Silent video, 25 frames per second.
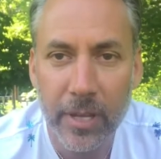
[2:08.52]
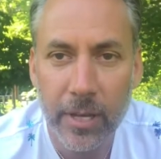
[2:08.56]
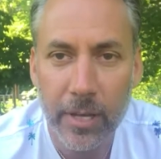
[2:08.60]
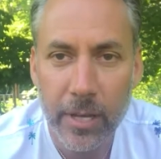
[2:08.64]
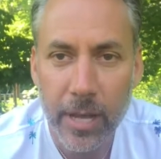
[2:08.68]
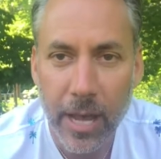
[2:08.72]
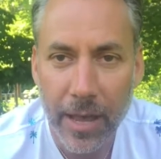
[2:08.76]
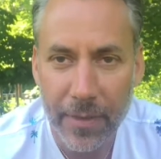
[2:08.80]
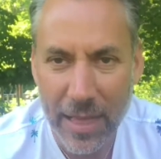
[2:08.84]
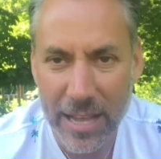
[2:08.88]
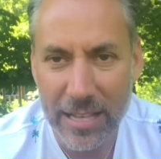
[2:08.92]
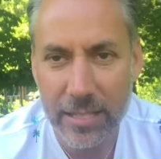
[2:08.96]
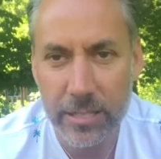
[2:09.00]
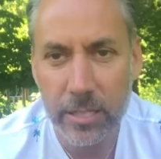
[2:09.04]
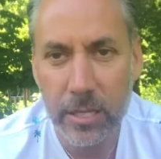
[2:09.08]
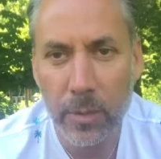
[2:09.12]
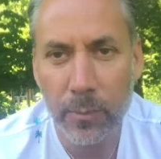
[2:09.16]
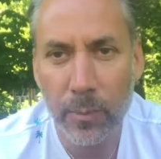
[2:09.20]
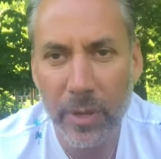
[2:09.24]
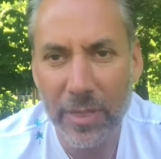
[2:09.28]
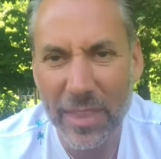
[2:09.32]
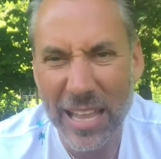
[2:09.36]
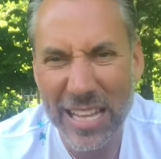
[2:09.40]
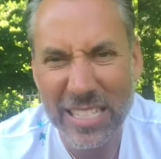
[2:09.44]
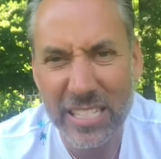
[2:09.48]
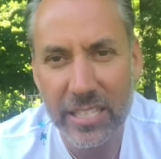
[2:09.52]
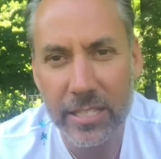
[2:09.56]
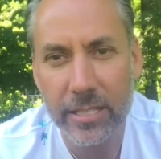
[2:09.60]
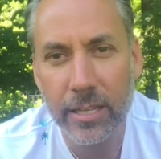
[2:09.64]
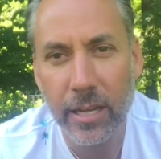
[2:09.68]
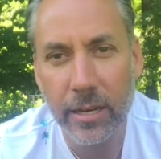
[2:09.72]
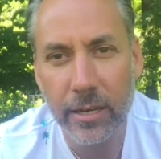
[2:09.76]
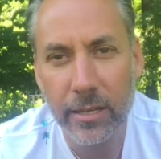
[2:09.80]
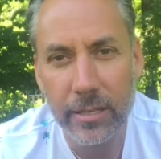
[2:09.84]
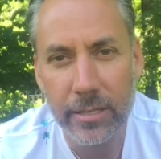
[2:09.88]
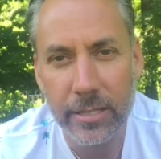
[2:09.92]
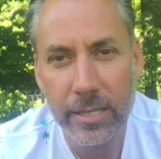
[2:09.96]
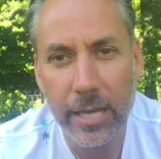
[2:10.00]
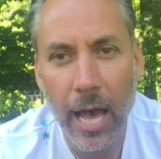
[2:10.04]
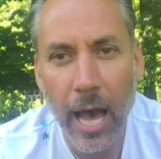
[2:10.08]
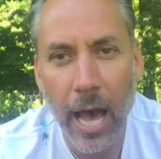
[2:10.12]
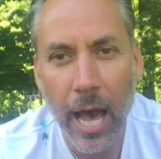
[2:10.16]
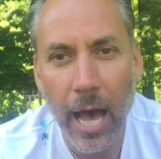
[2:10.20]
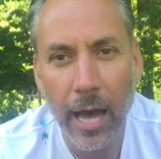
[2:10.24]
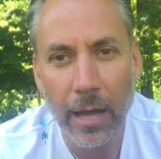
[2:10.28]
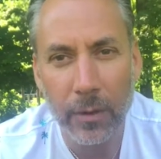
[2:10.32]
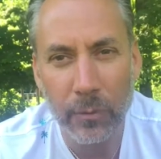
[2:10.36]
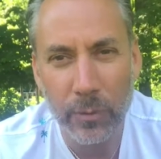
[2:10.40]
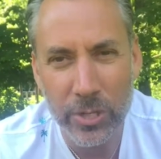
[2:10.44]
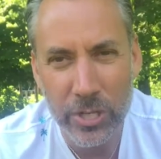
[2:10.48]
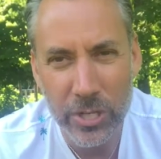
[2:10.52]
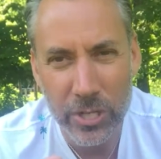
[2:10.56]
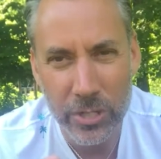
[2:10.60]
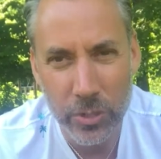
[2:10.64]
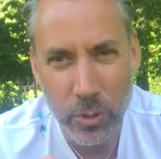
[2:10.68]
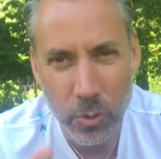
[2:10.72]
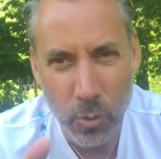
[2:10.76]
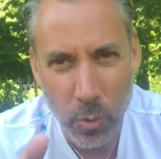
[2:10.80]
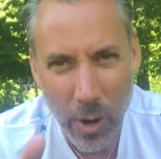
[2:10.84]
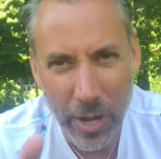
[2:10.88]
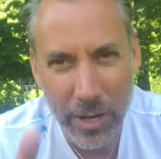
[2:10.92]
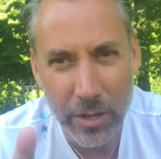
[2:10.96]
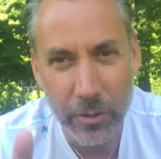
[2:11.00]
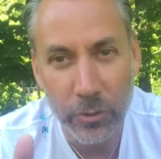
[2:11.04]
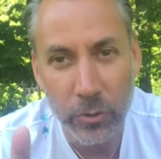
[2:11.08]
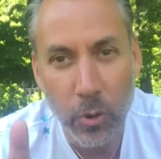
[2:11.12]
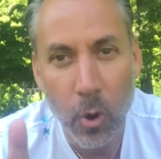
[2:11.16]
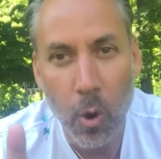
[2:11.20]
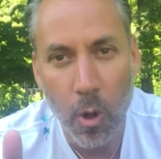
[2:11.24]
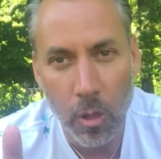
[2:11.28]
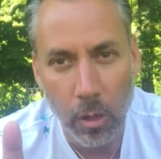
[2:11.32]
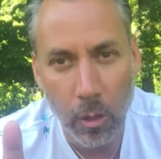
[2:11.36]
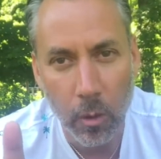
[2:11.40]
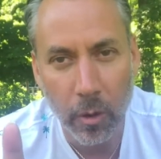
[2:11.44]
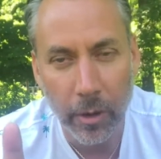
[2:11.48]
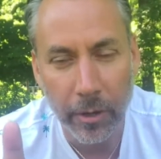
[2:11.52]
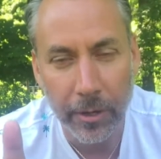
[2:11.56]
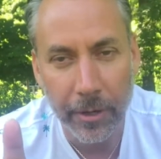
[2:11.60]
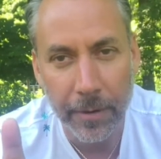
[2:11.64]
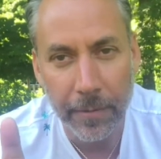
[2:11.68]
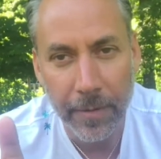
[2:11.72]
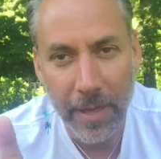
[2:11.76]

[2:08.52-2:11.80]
And that's someone that studies God, which is quite a tall order.